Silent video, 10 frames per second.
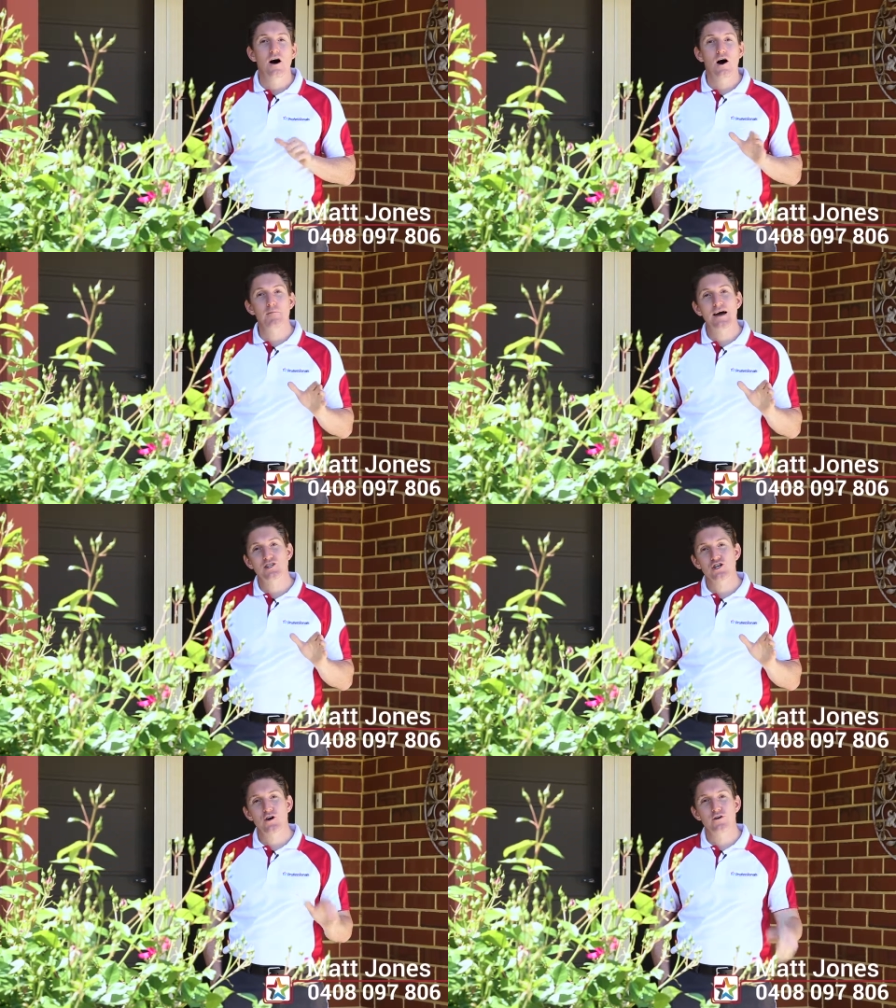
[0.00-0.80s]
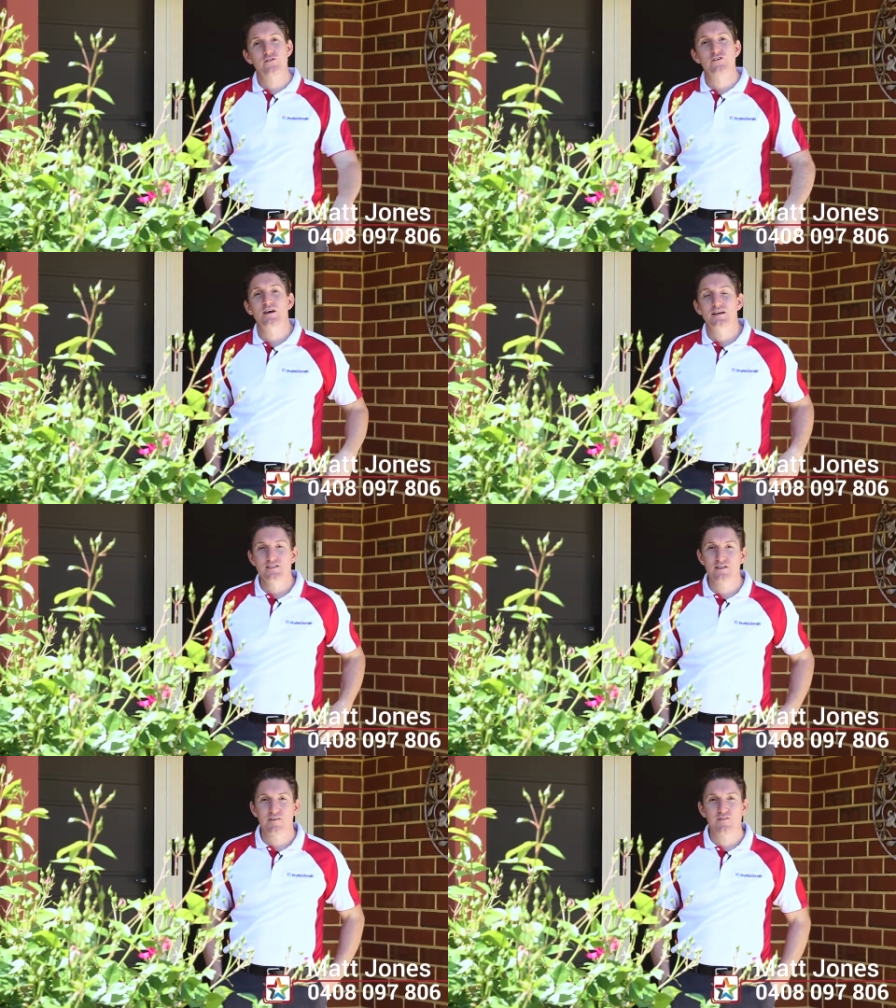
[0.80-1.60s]
I'm Matt Jones,
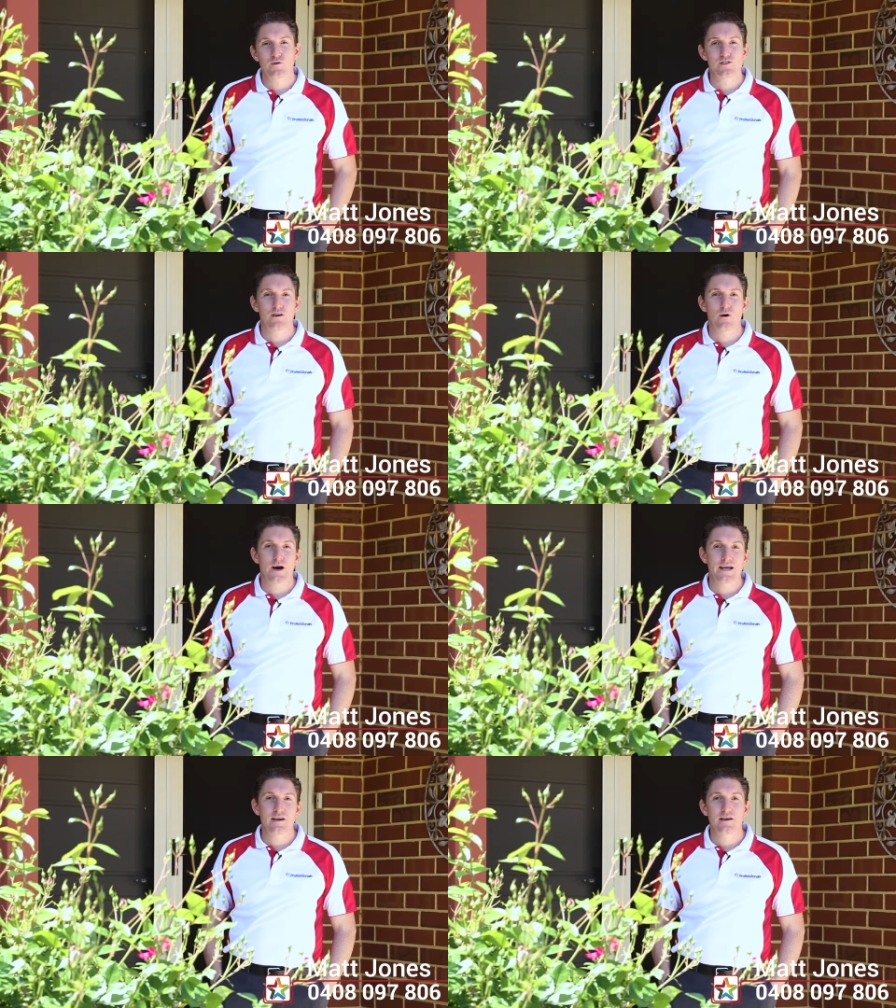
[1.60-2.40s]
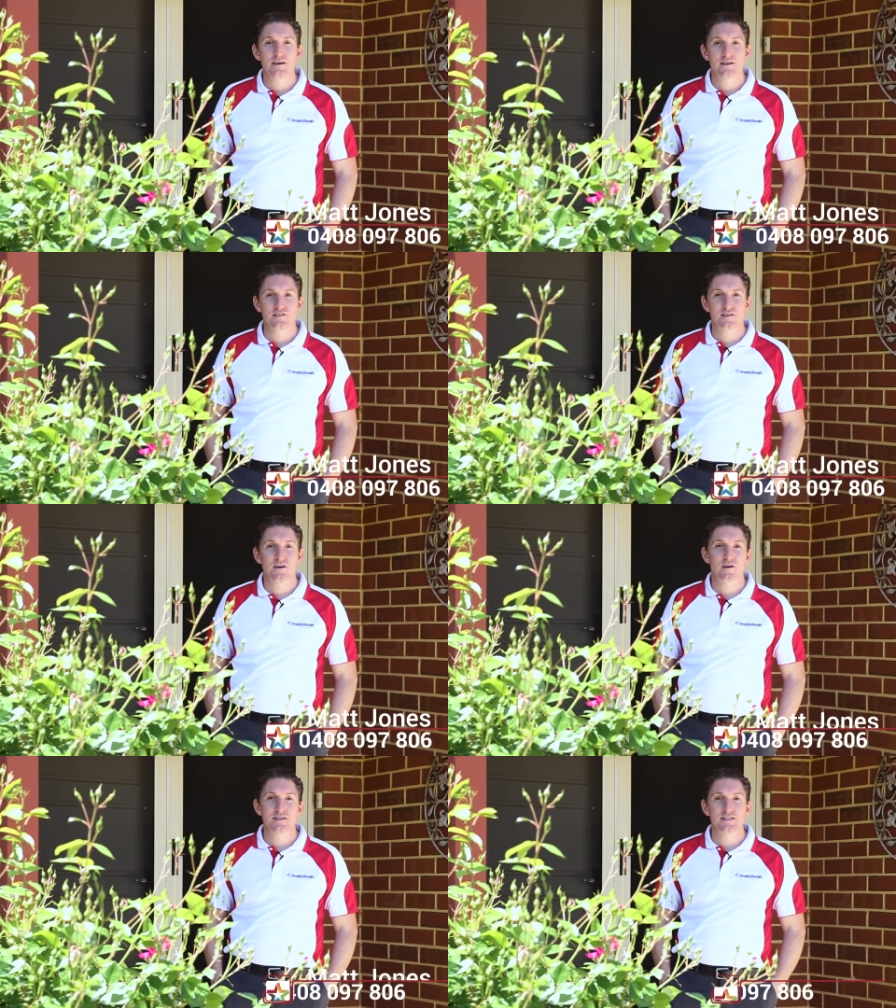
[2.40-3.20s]
0408
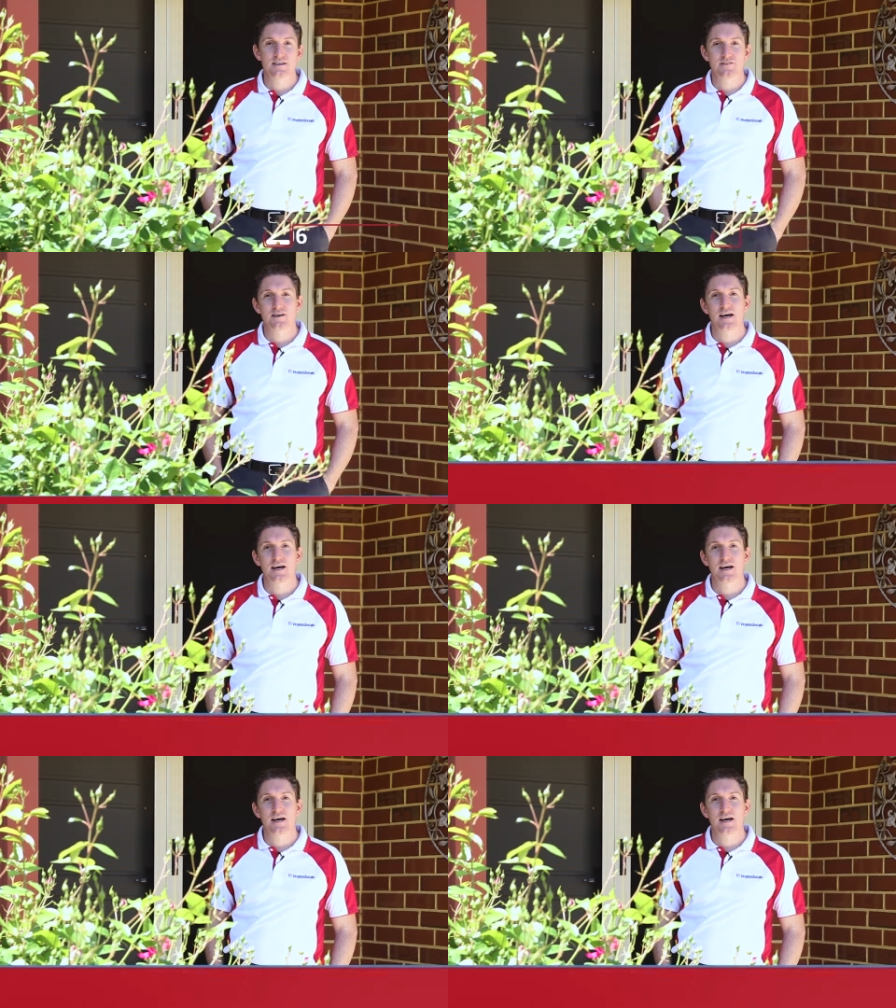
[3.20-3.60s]
097